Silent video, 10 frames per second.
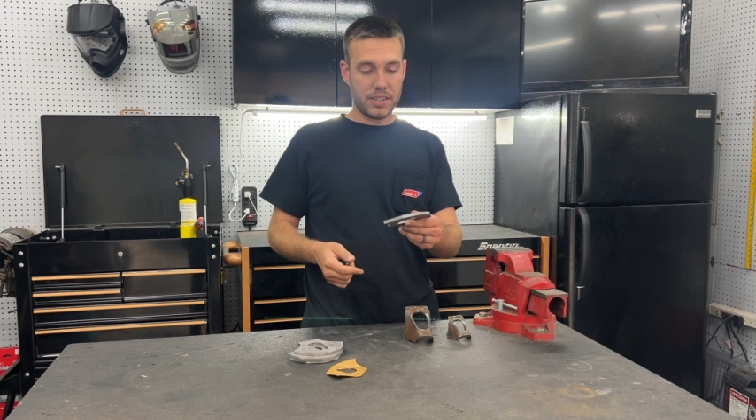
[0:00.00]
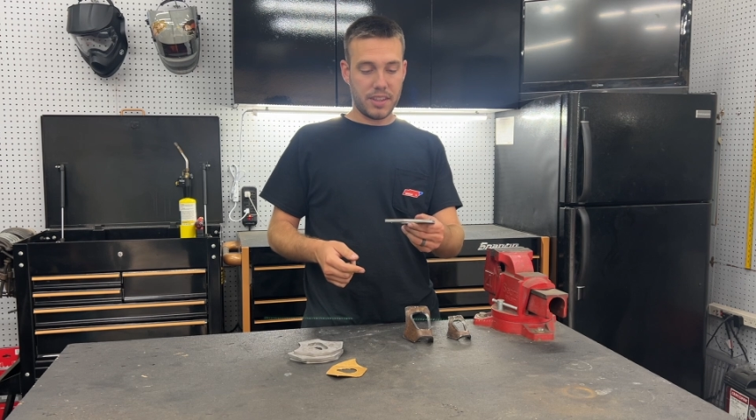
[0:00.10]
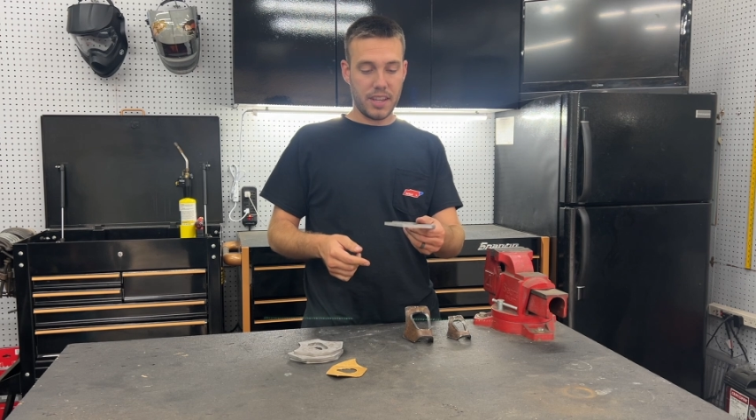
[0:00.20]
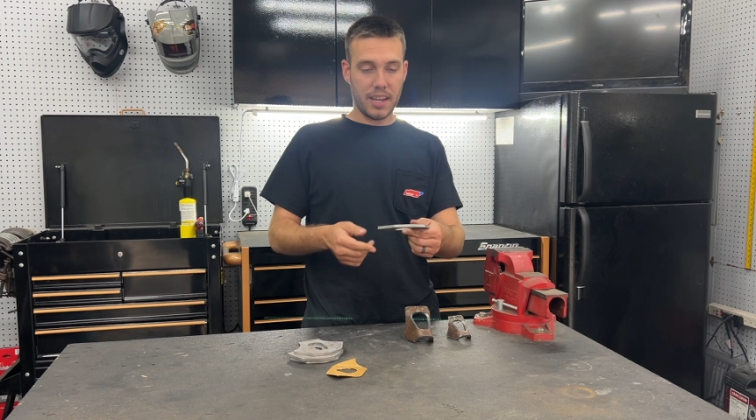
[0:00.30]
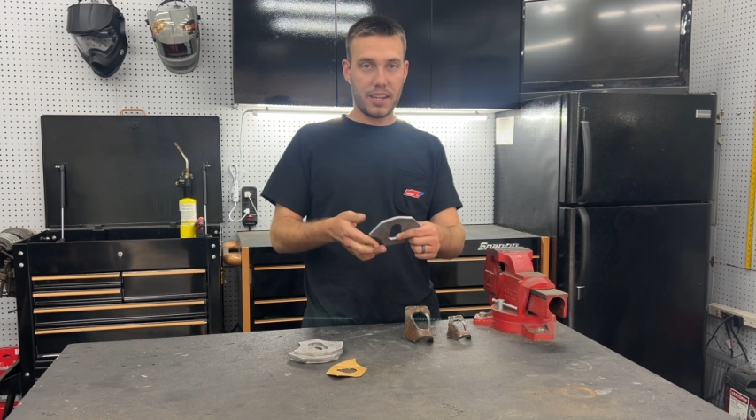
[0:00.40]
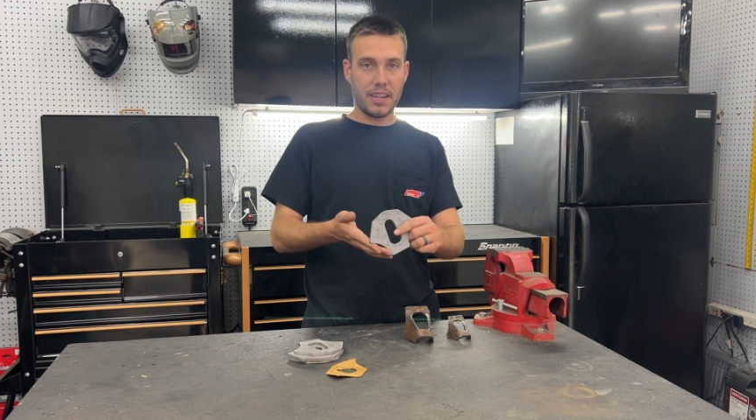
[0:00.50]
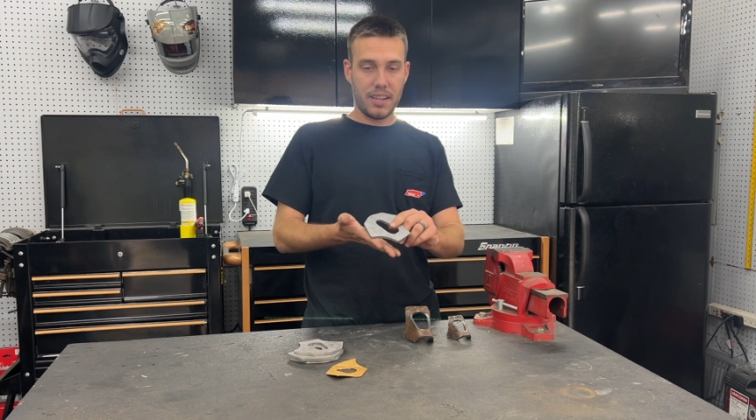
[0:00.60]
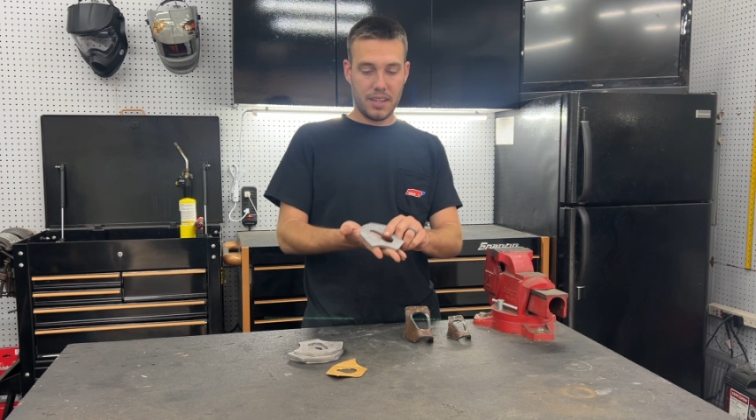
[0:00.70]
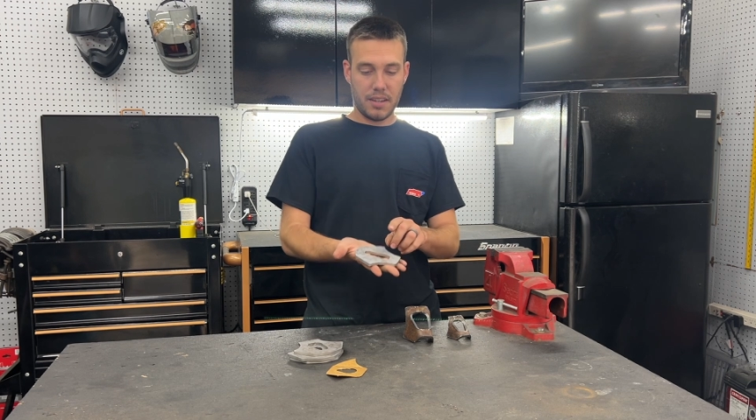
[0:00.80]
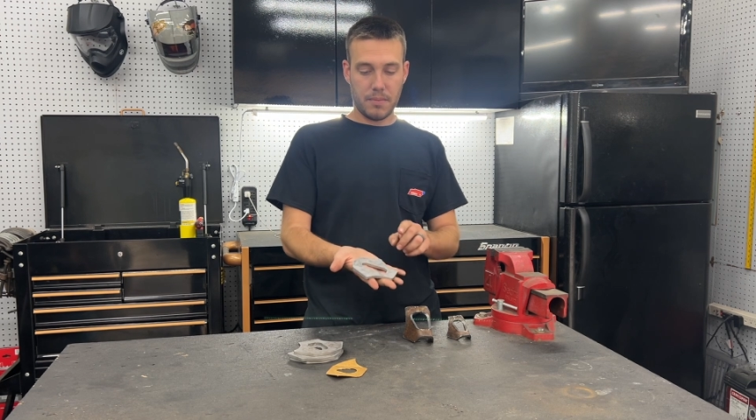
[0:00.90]
thick
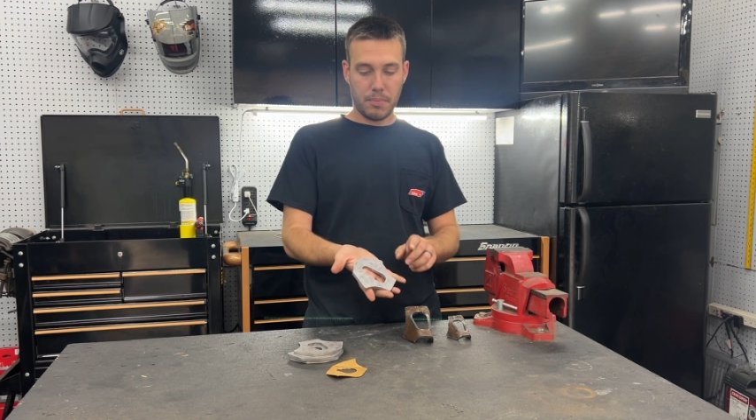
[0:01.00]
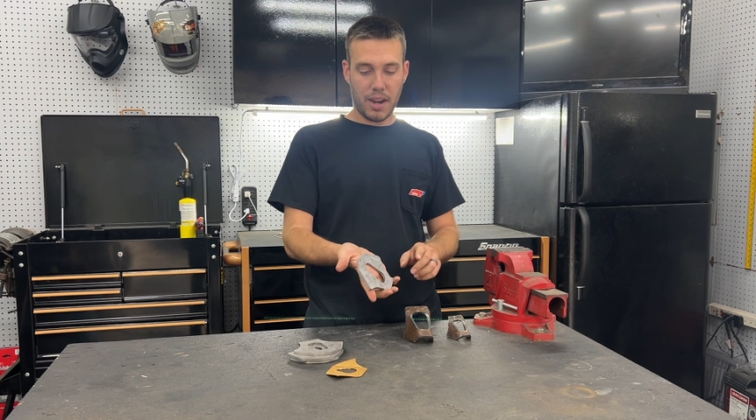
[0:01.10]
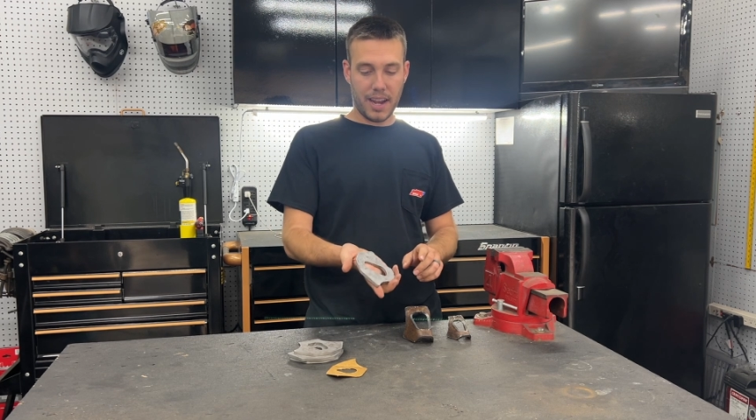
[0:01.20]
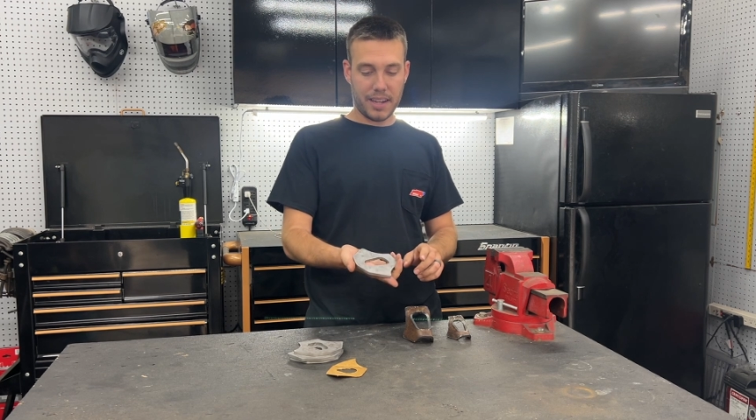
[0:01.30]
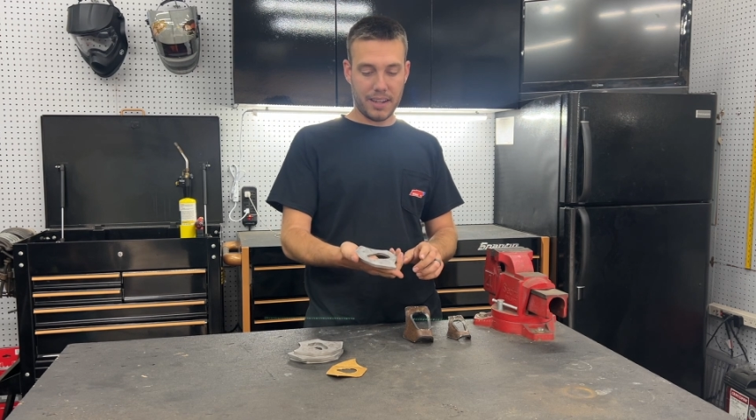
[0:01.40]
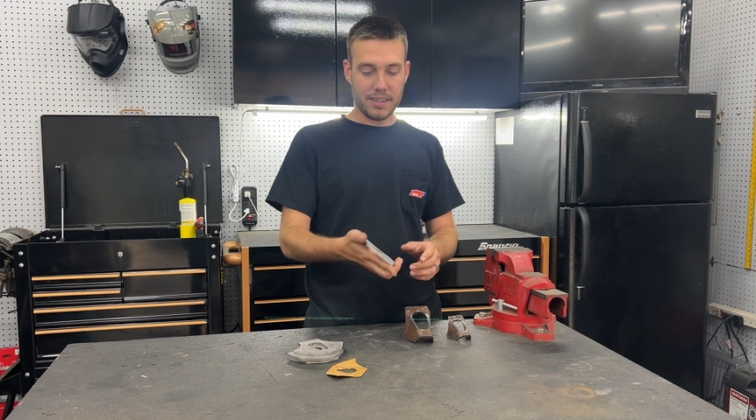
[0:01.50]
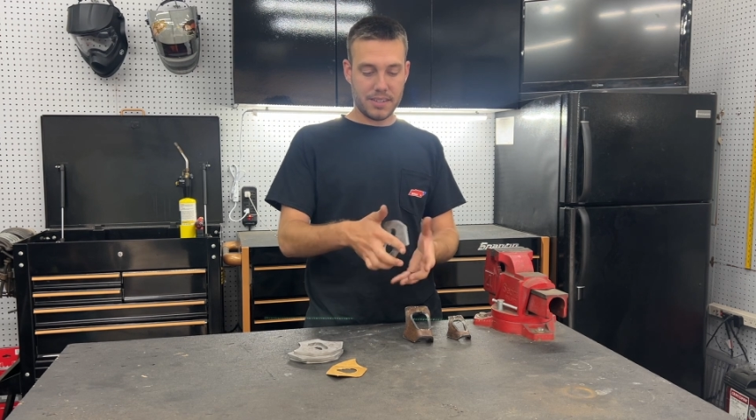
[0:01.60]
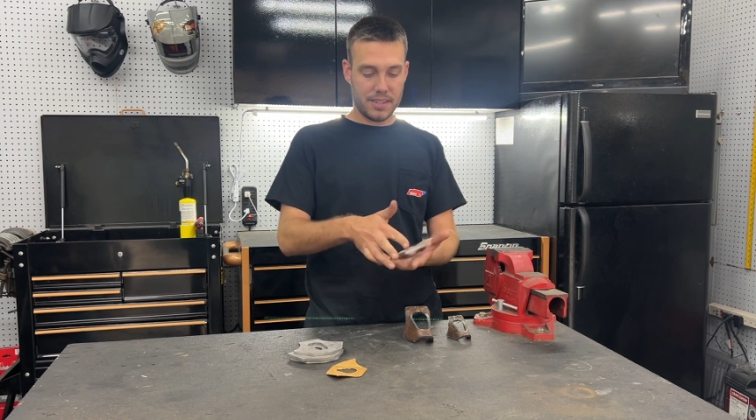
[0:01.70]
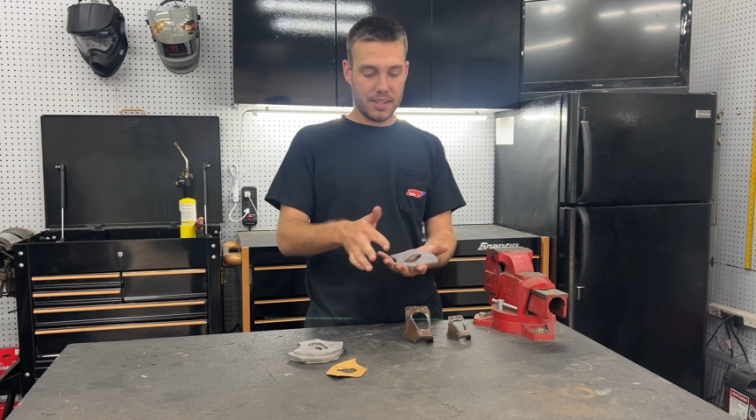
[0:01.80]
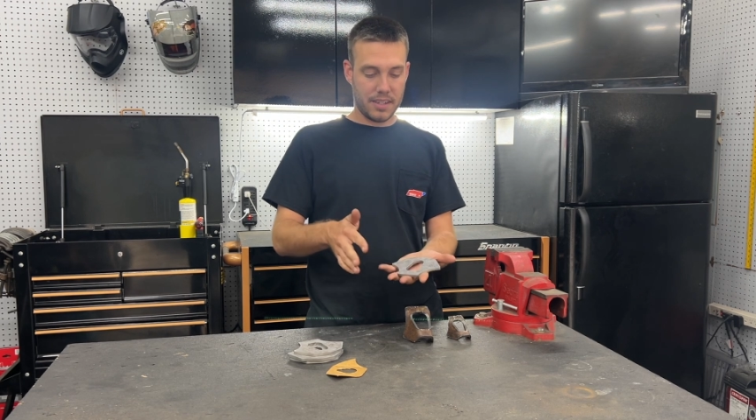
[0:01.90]

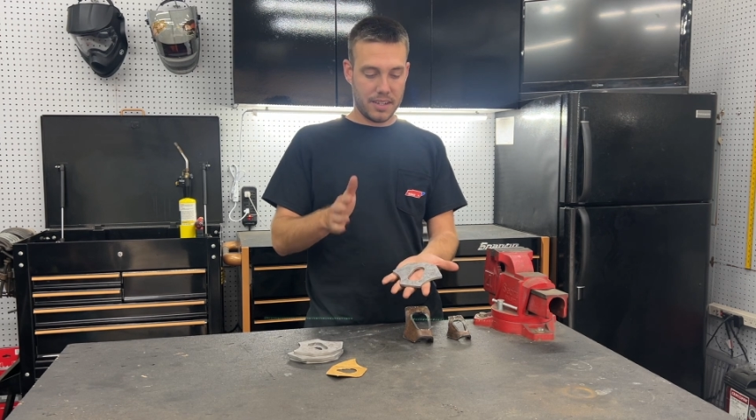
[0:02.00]
brackets